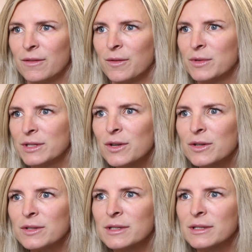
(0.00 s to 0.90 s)
the
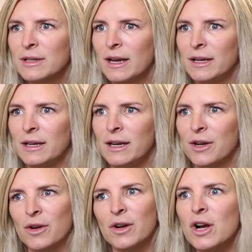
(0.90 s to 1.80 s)
results. I
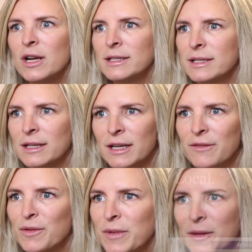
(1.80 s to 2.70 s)
hear constantly
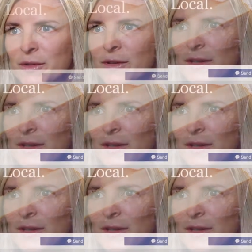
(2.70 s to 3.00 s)
from people